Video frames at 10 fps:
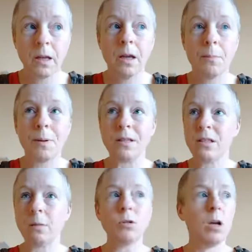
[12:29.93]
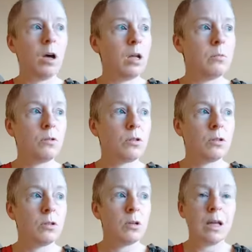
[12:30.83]
But
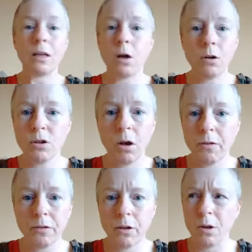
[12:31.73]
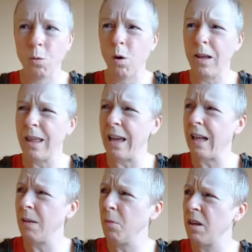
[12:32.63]
sometimes it goes off and you think, why the
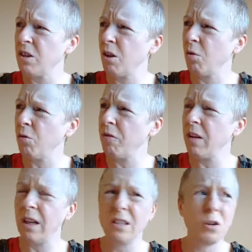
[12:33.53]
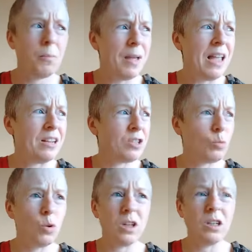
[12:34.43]
hell am I so feeling so bad just
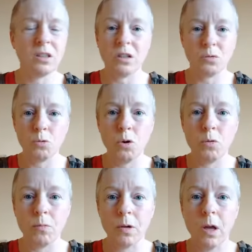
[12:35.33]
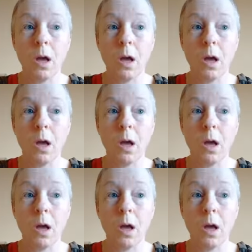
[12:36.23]
walking into this room?